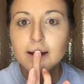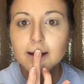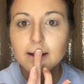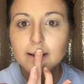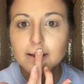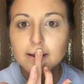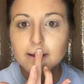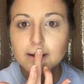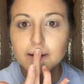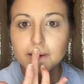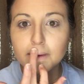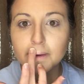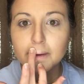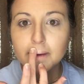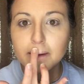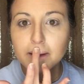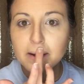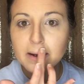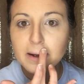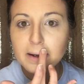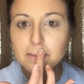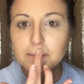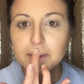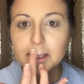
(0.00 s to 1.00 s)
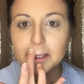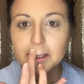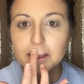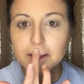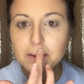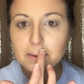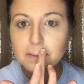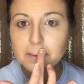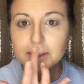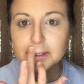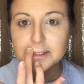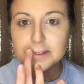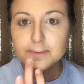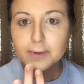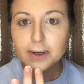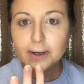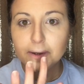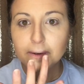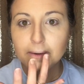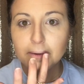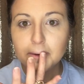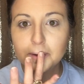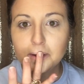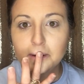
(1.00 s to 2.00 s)
A little on my Cupid's
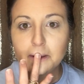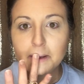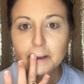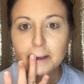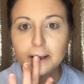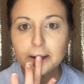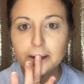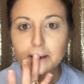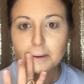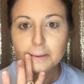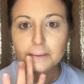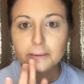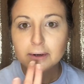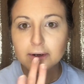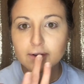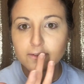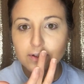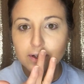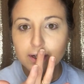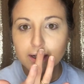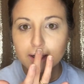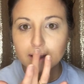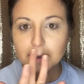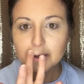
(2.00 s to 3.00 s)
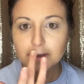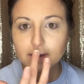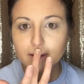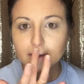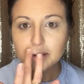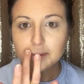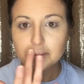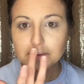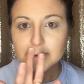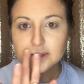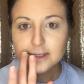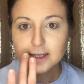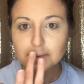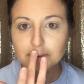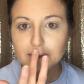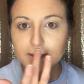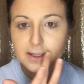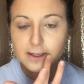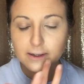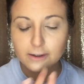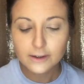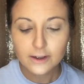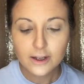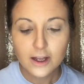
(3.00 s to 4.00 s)
bow. And don't worry if you get it on your lip, it's not a
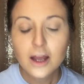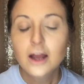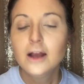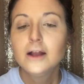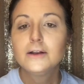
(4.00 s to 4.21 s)
big deal.